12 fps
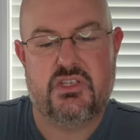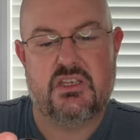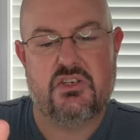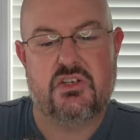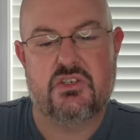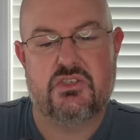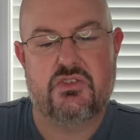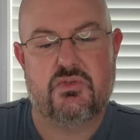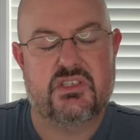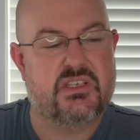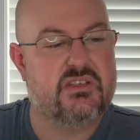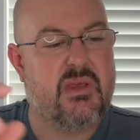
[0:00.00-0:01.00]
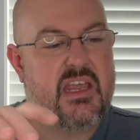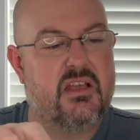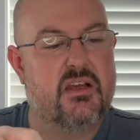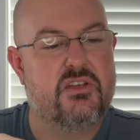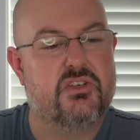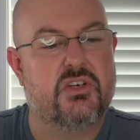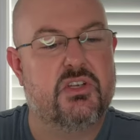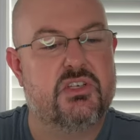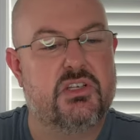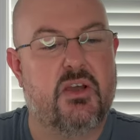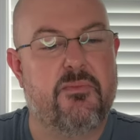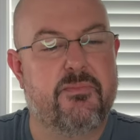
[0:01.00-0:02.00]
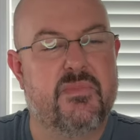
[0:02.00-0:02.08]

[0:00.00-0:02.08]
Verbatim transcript: then you can just twist this back on. You're good to go.